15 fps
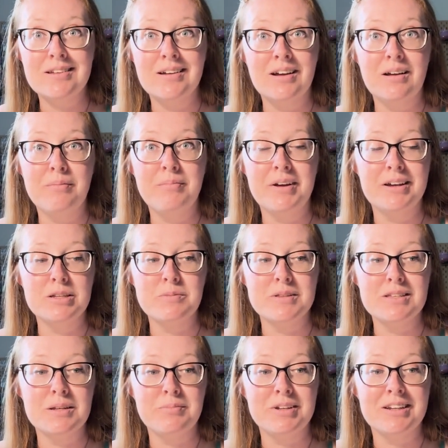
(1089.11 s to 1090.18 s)
My husband
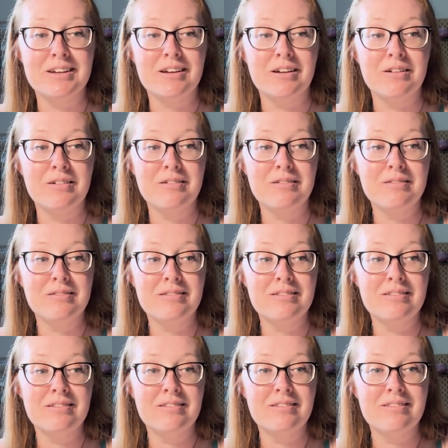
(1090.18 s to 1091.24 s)
sent me to go
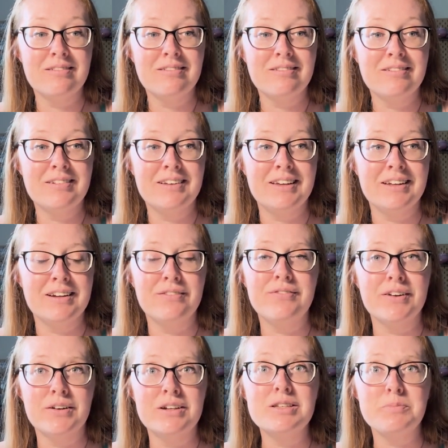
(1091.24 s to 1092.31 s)
get a
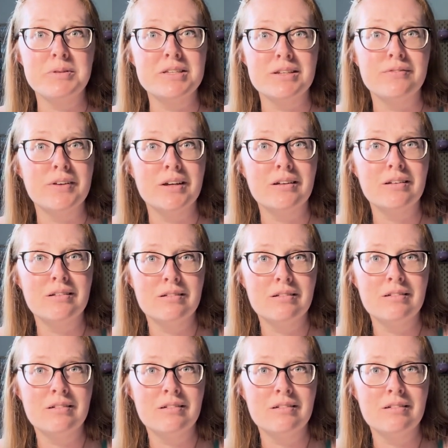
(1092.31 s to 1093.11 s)
very specific